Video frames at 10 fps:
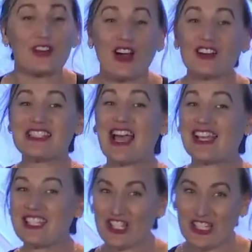for our
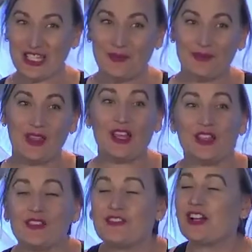Tai Chi,
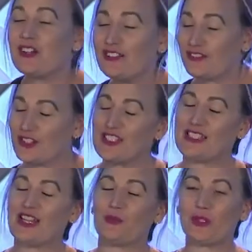the very
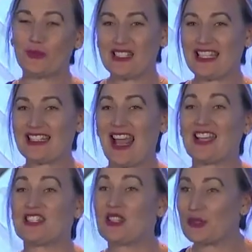first routine
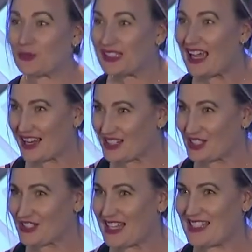has 3
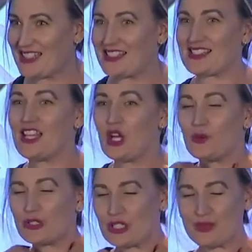exercises.
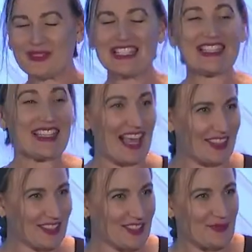We'll do them
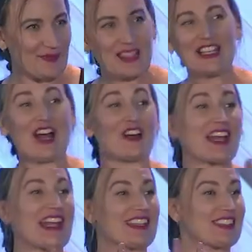together. Our
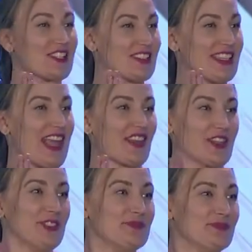hands are
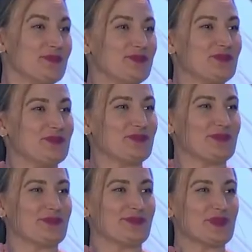together.
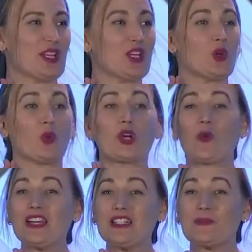We're
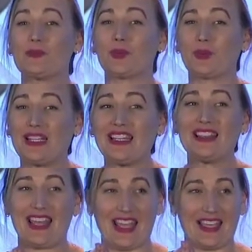going to
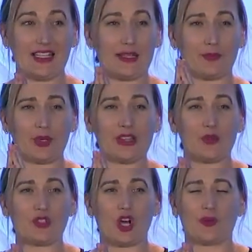breathe in and bring
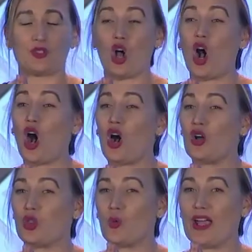those arms
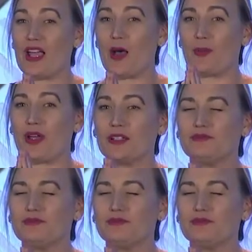all the way up.